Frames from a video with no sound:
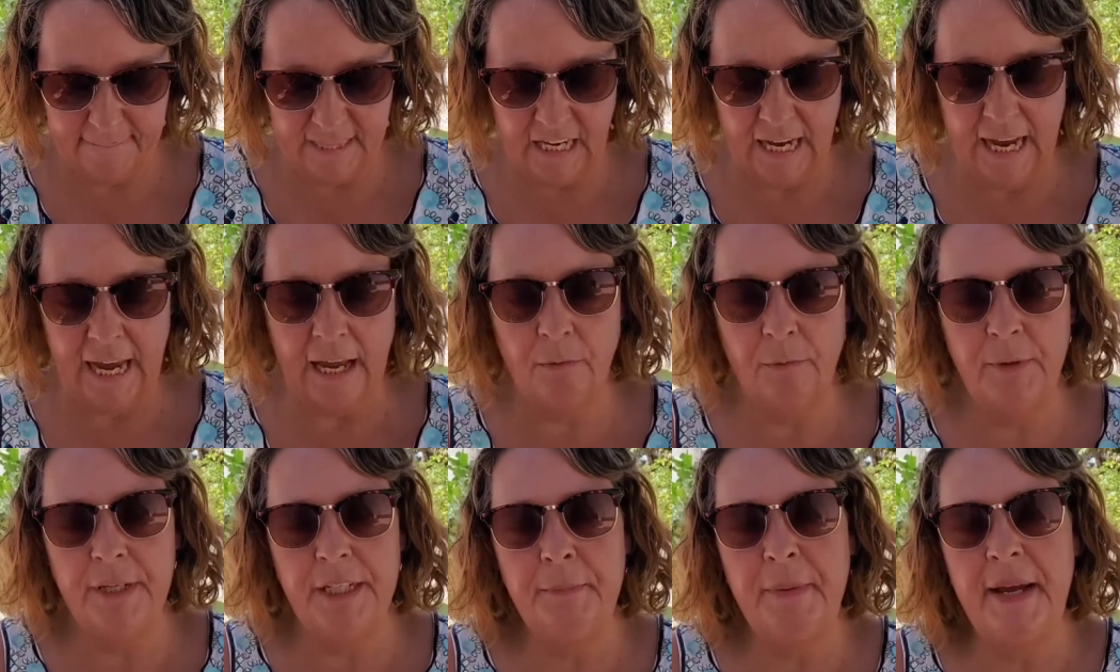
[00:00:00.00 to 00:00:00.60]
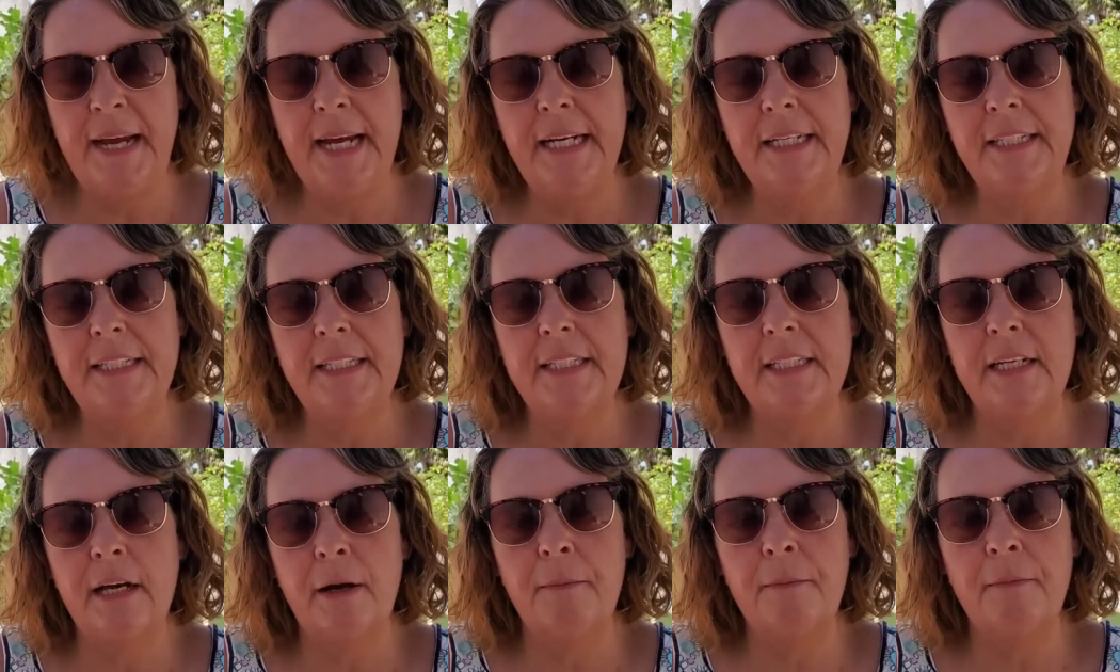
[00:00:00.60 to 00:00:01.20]
And we made
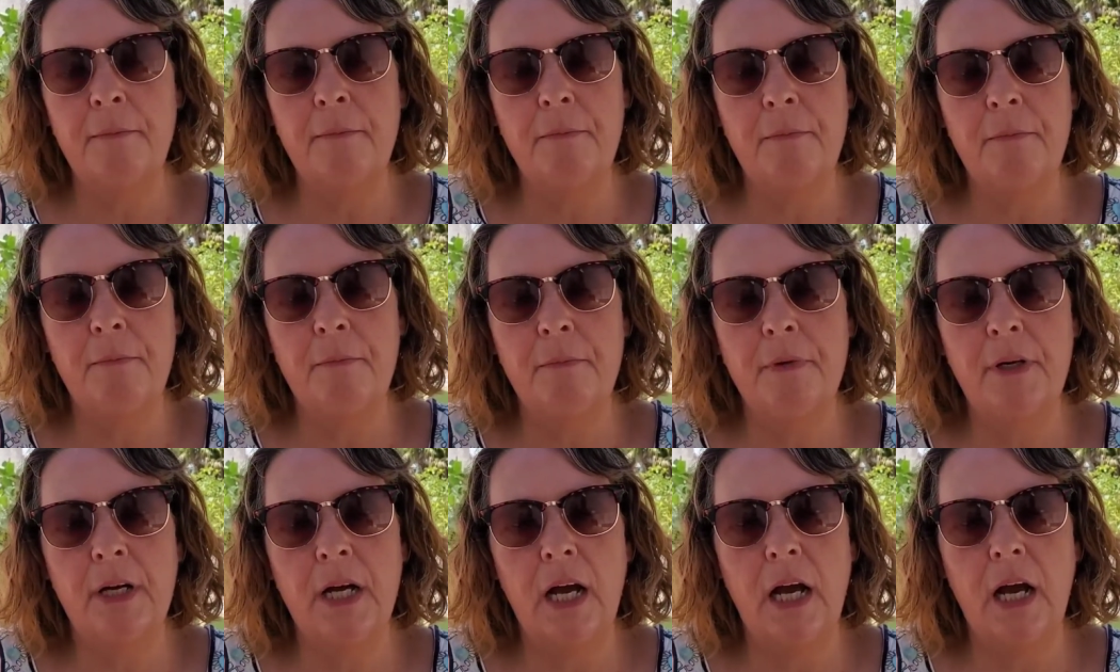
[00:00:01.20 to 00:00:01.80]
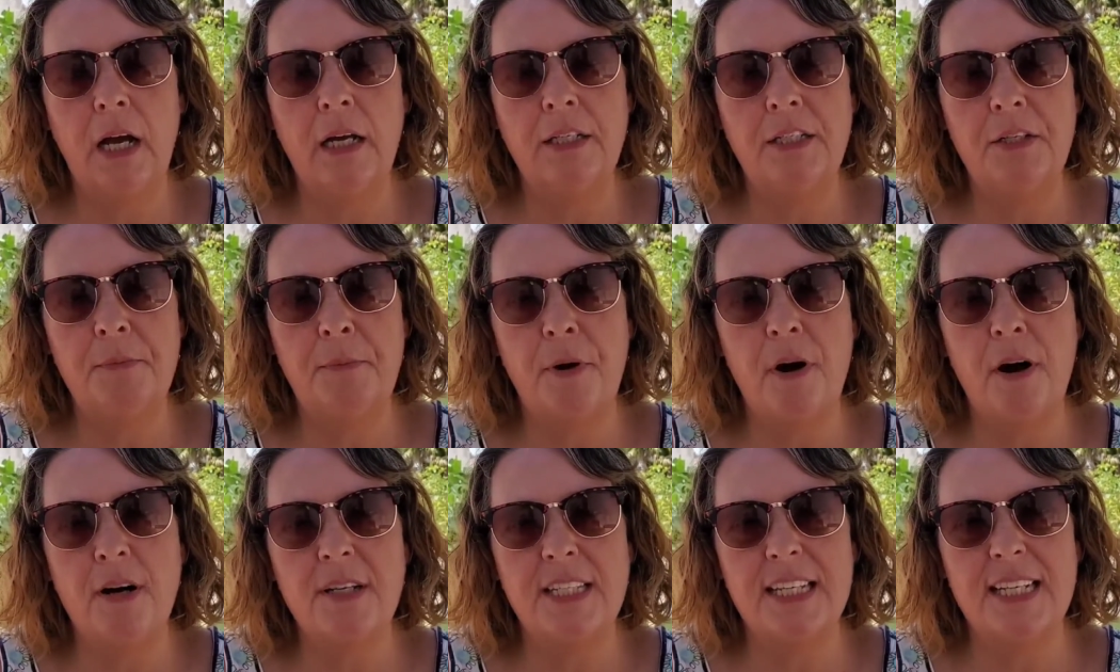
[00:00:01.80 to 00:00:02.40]
some
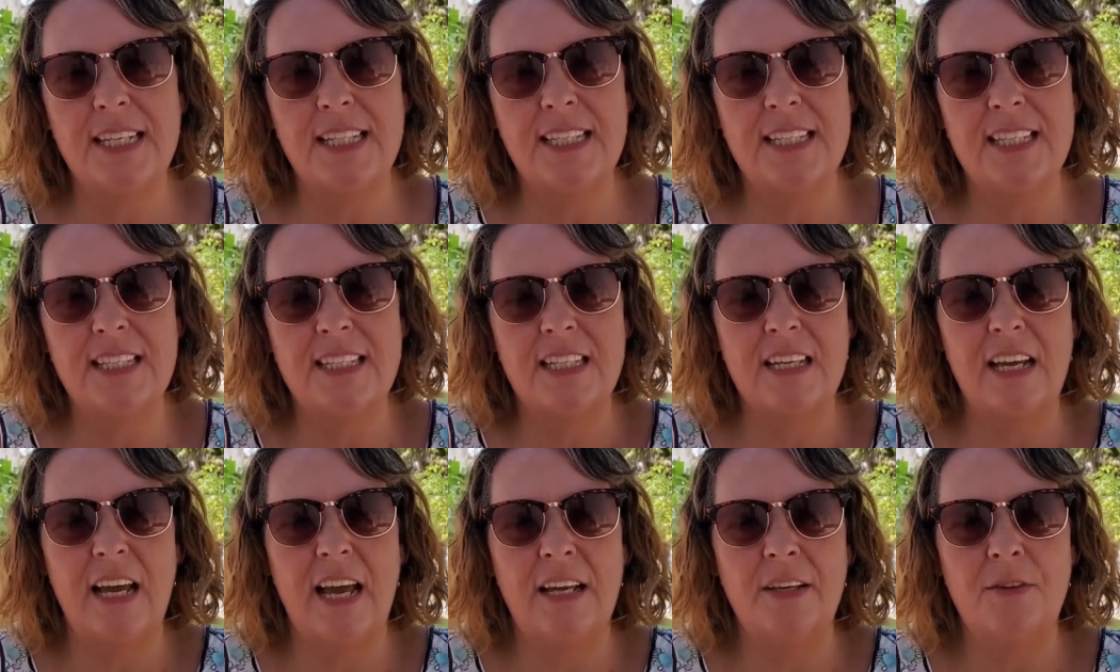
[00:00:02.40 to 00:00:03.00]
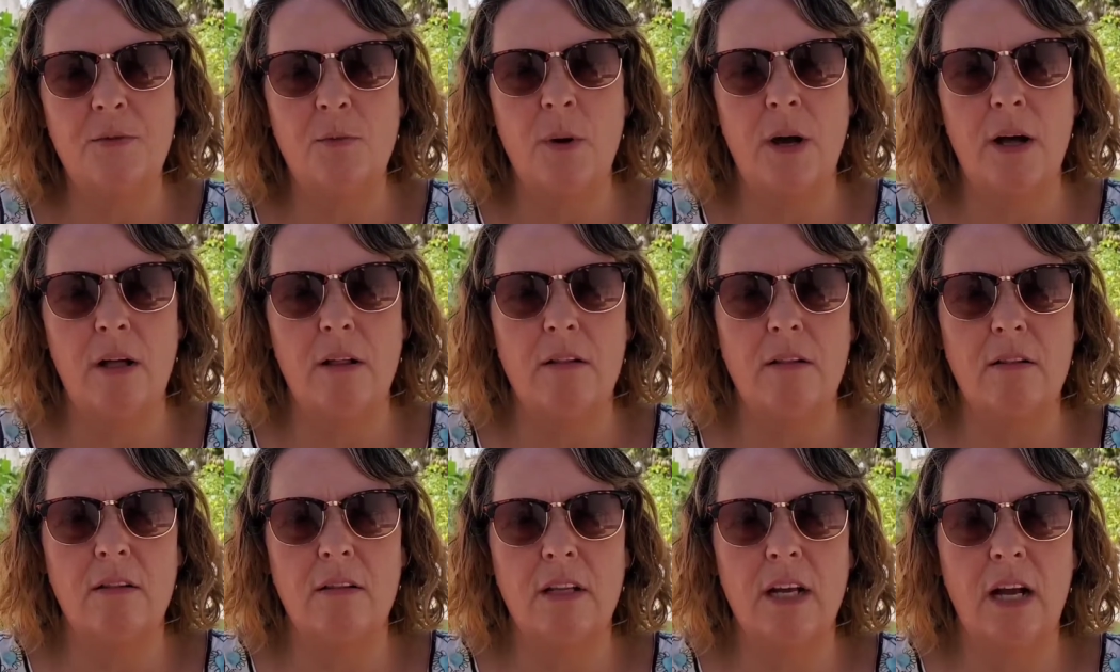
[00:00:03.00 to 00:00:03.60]
deposits as
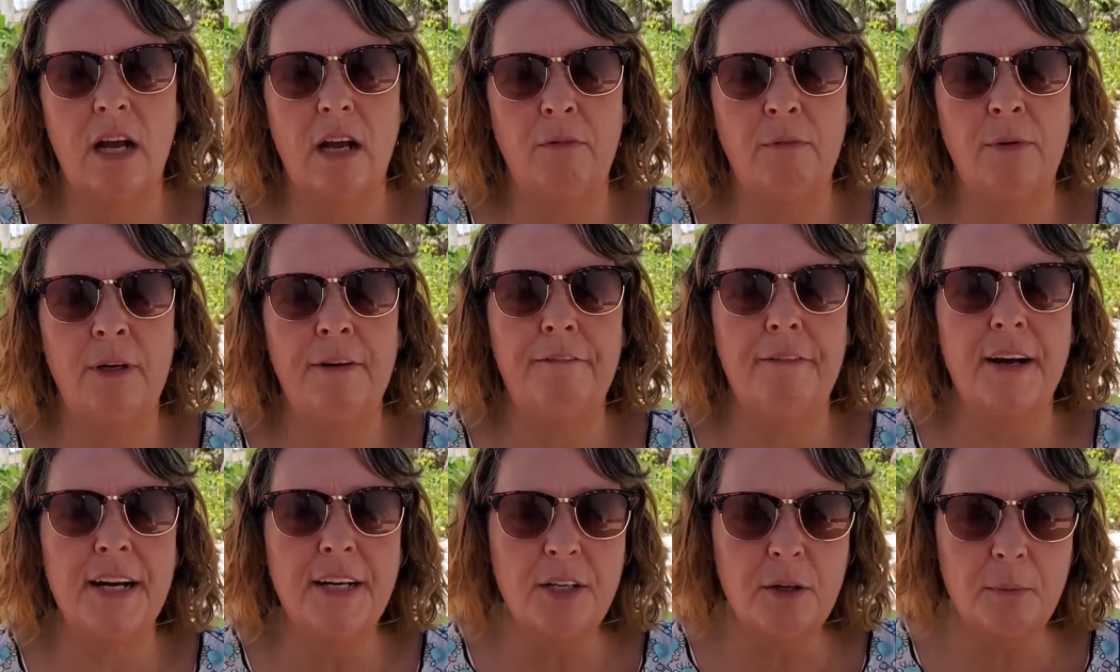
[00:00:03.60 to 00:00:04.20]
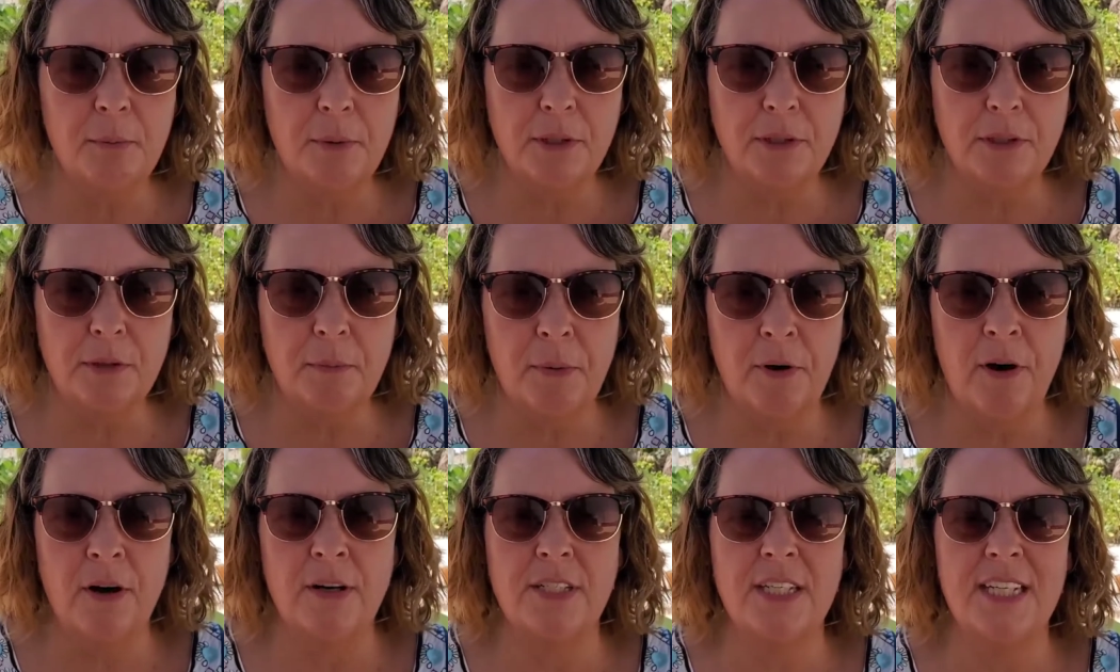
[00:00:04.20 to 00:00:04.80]
well, refundable
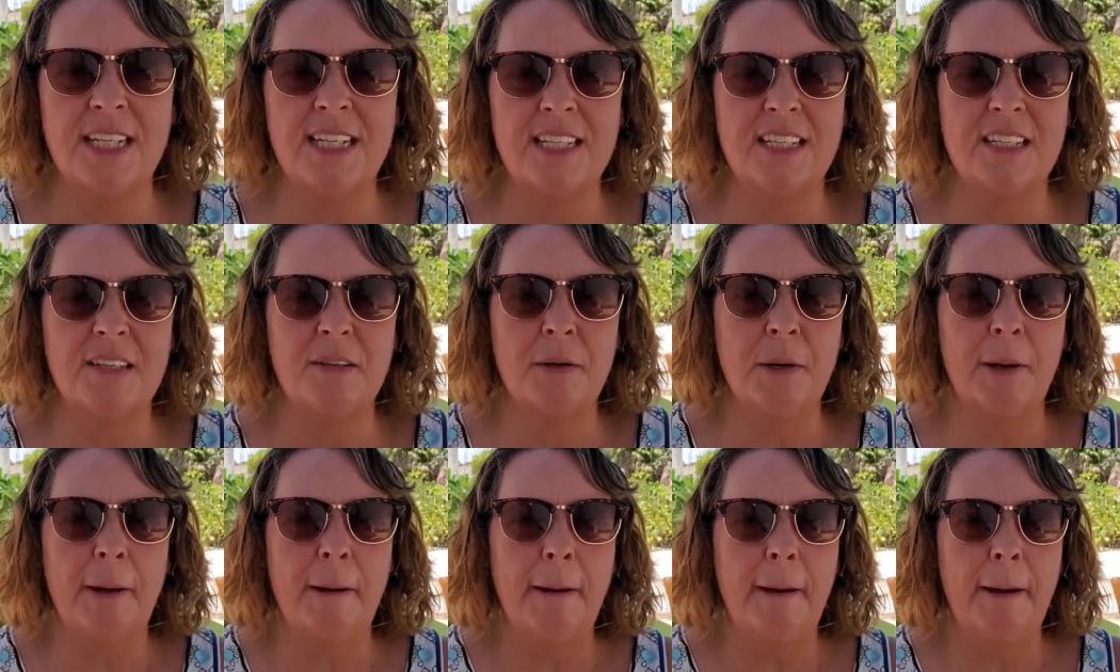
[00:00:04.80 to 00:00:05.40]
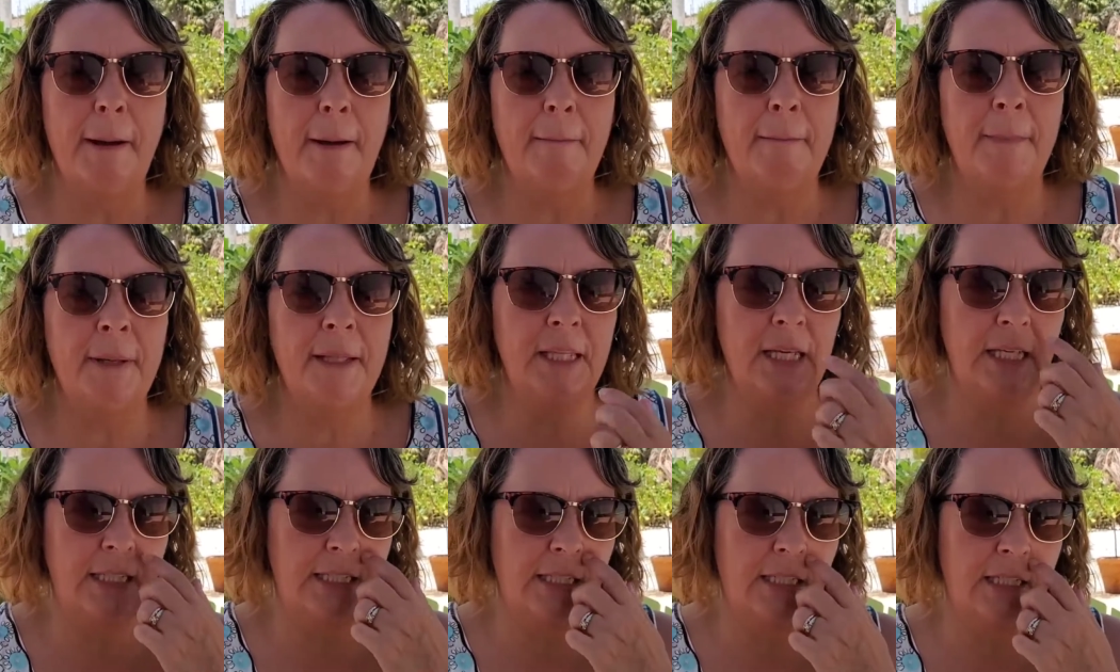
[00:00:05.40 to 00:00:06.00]
deposits,
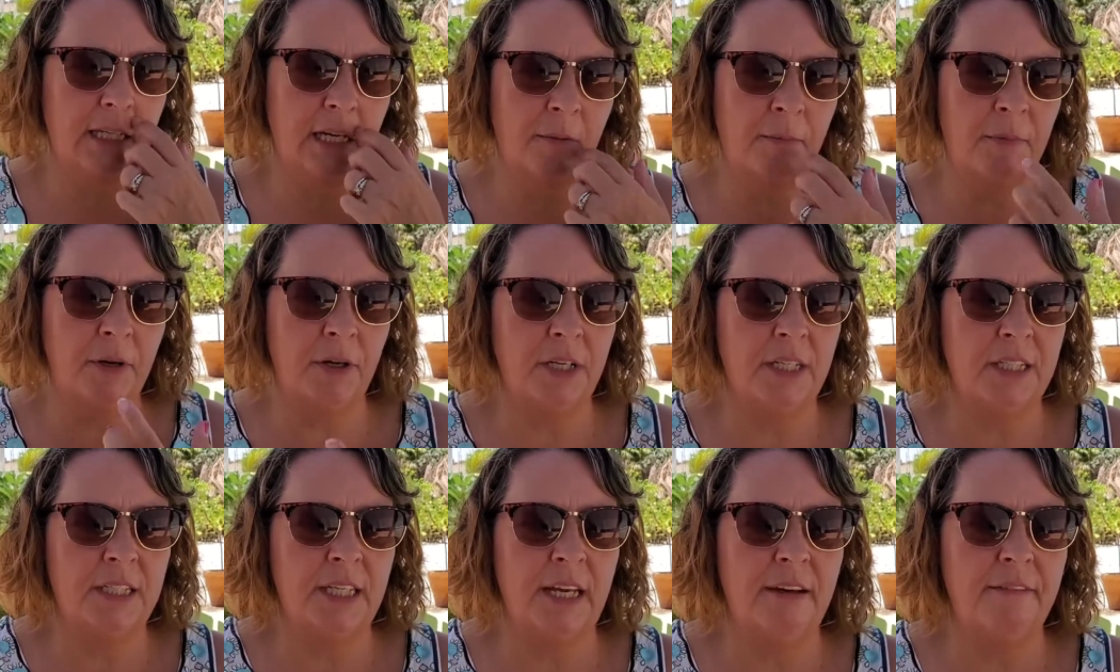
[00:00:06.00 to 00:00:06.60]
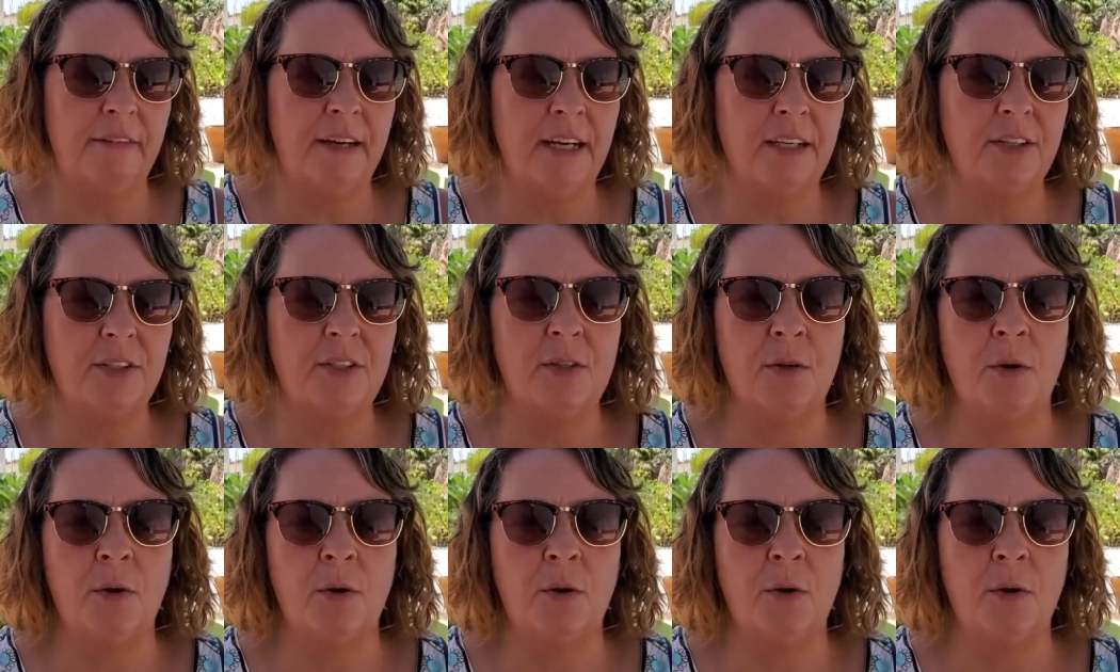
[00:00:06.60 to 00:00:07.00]
but they did come out of savings.